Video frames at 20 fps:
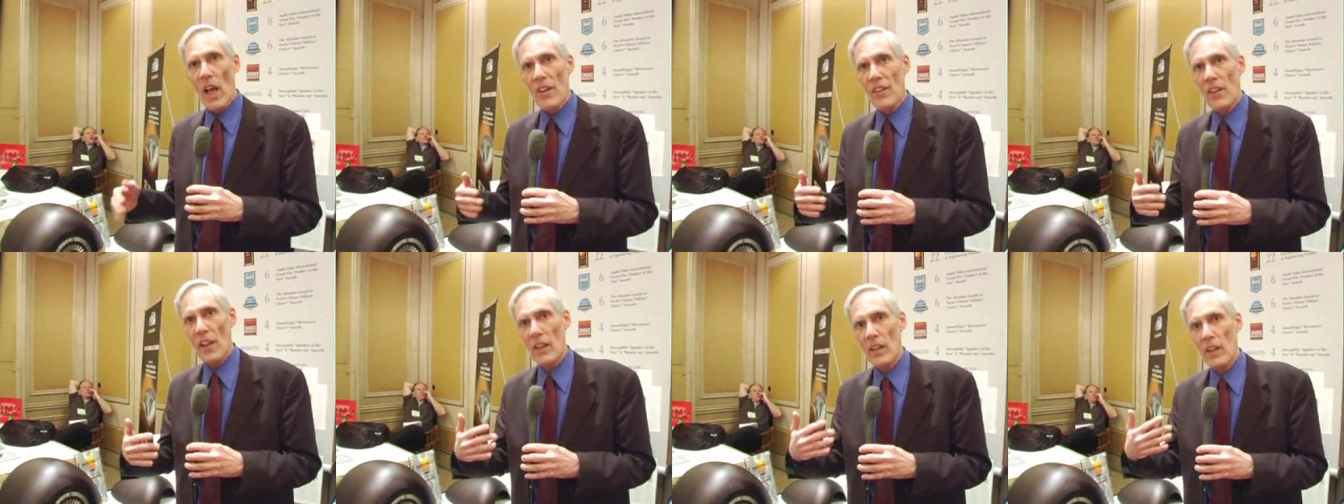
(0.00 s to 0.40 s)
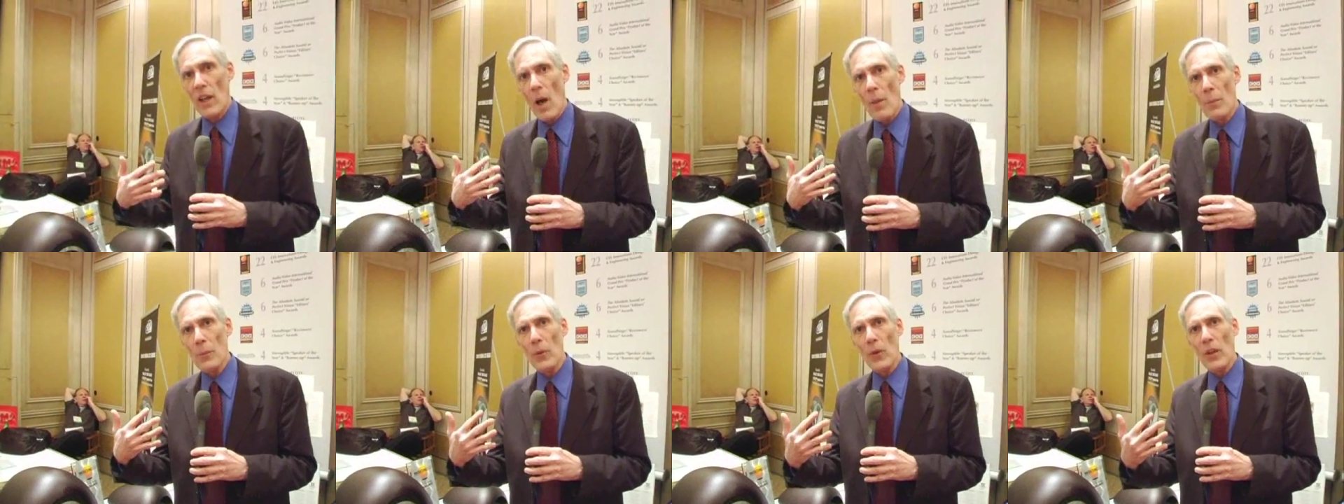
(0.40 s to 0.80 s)
that it
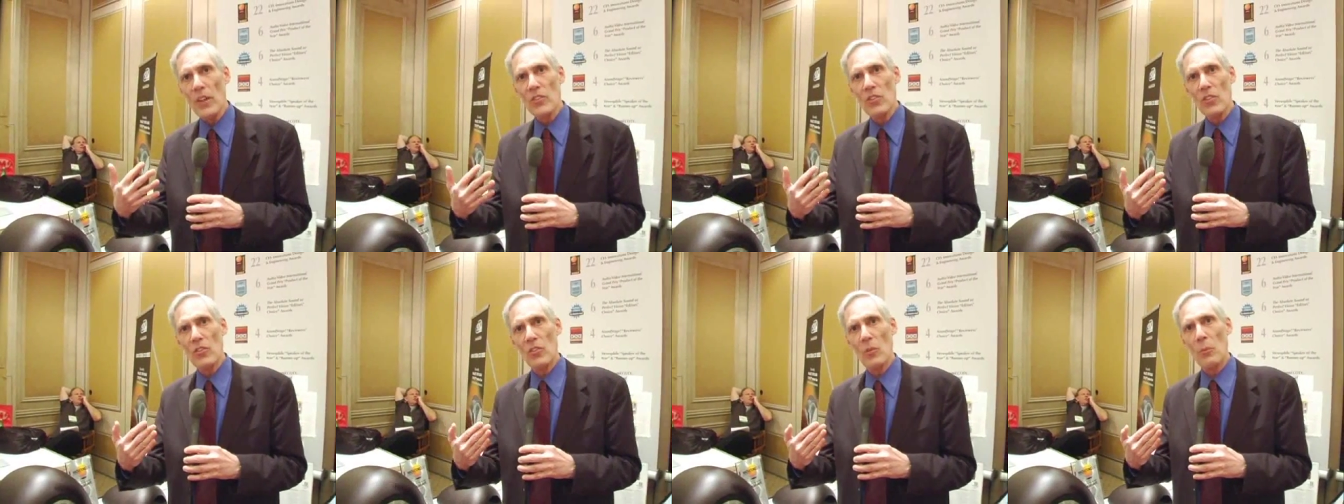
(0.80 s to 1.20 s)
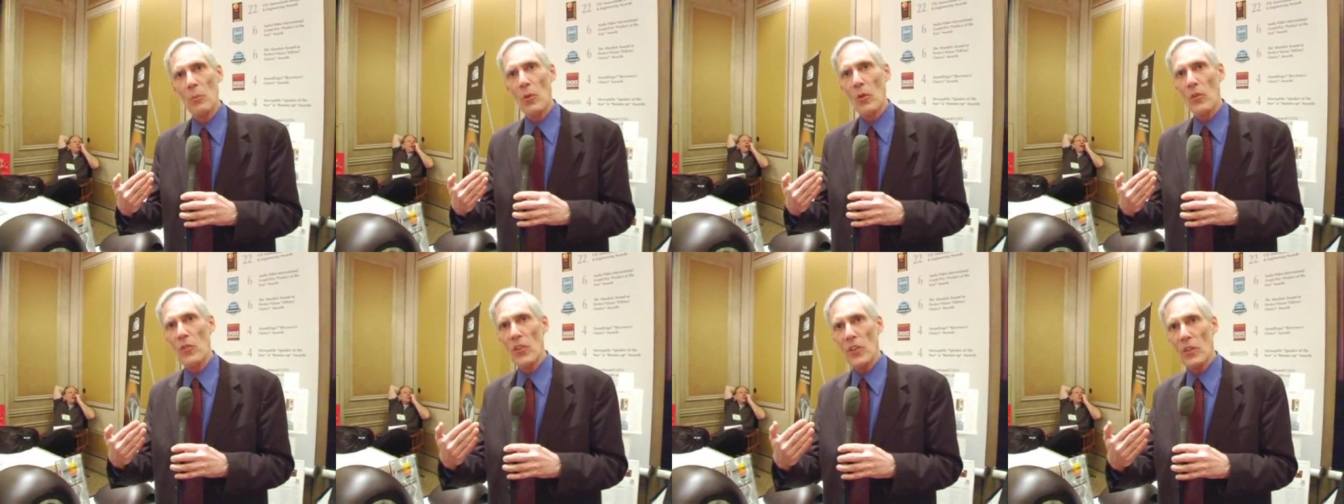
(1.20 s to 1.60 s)
operates as a
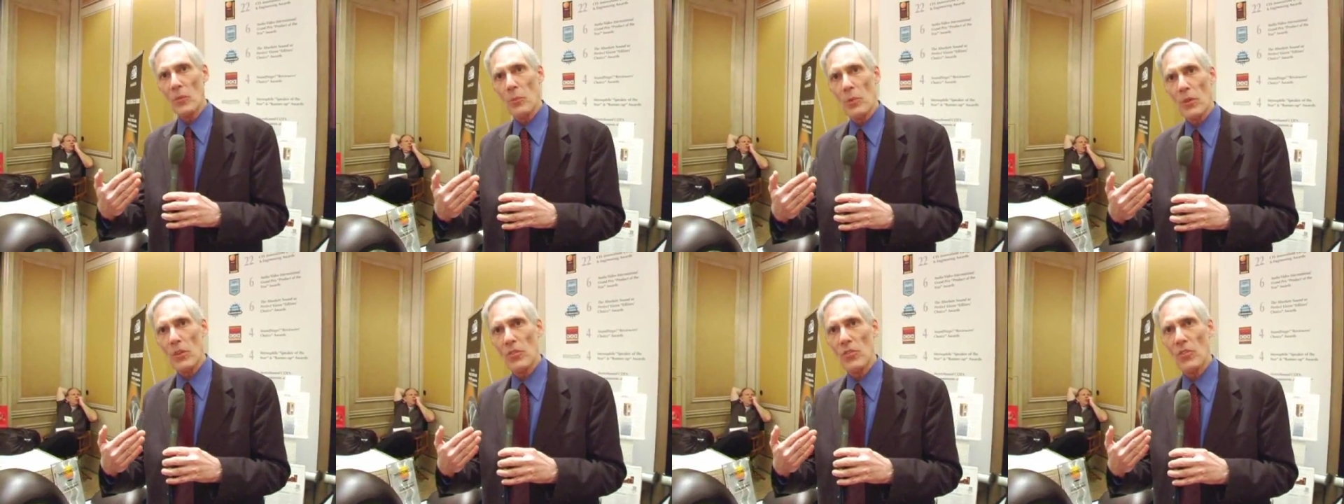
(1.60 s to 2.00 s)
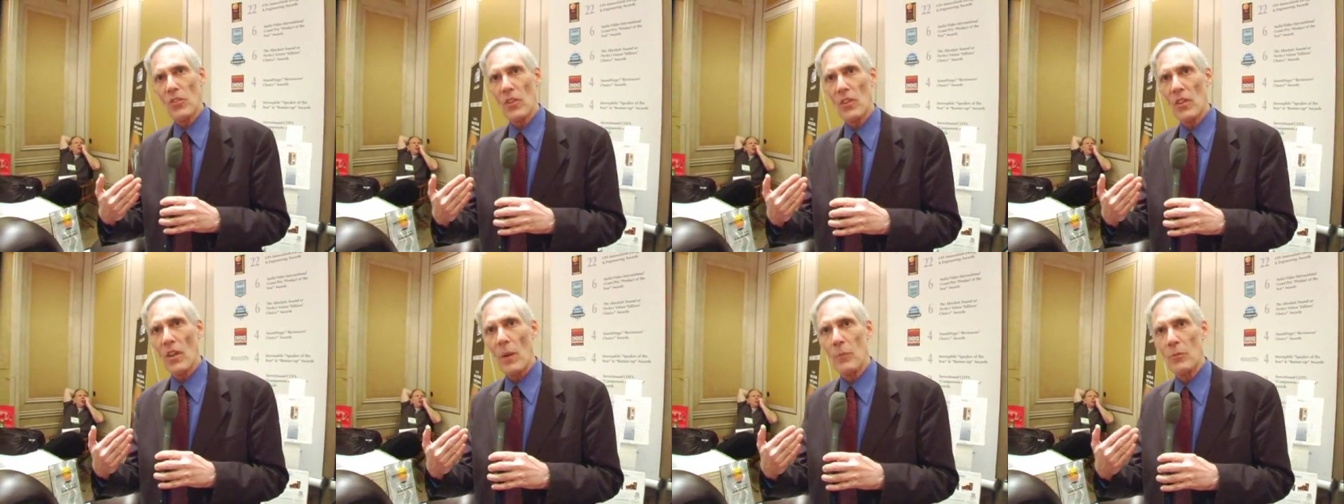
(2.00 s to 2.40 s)
perfect
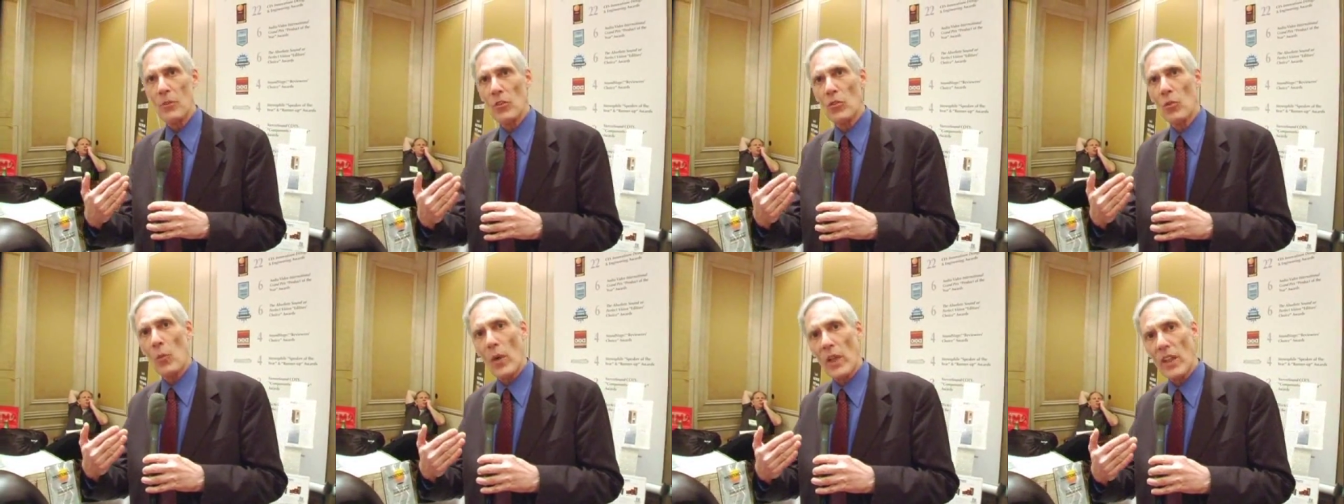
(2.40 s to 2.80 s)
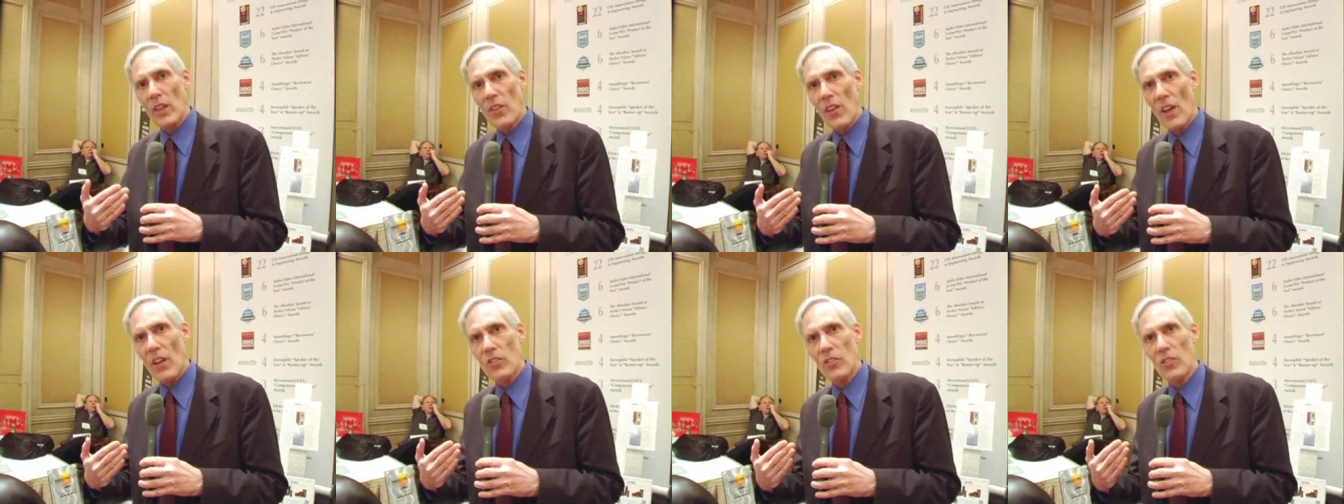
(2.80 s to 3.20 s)
piston up to
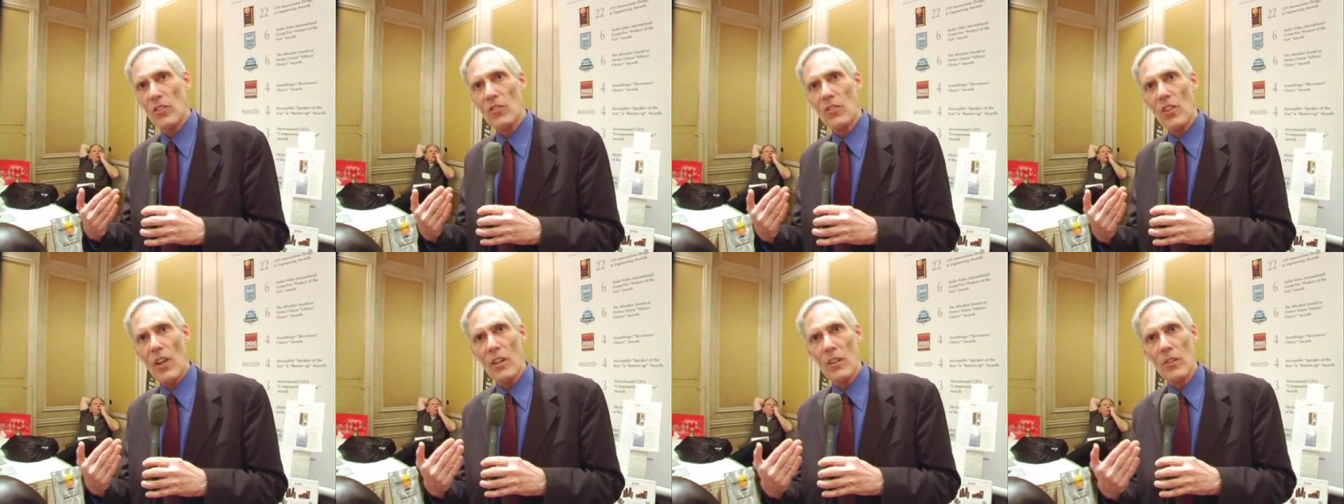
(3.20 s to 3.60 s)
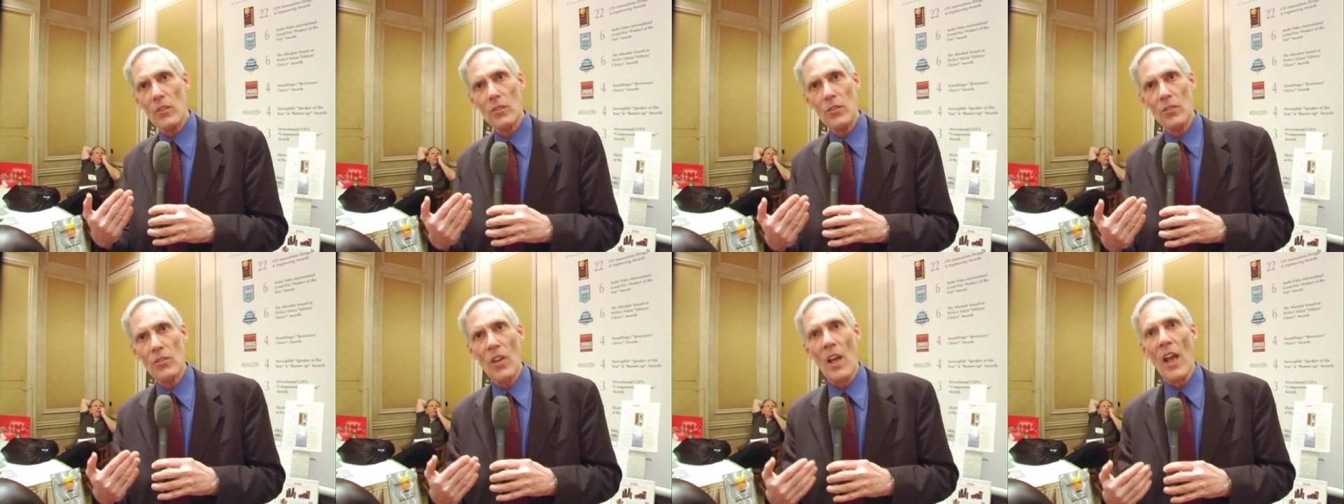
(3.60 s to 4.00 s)
20,000
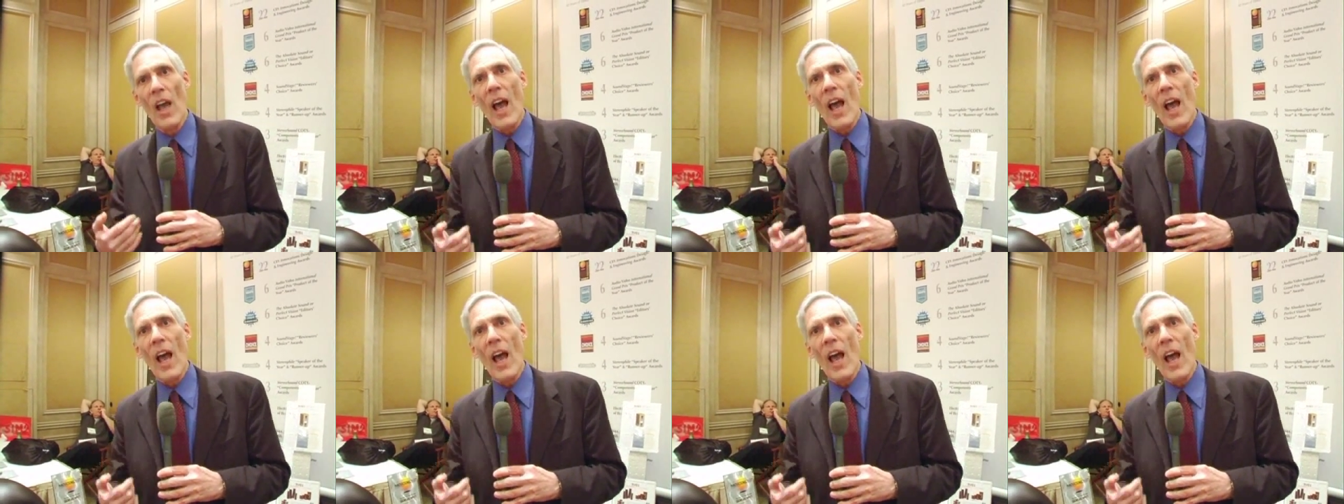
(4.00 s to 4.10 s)
cycles.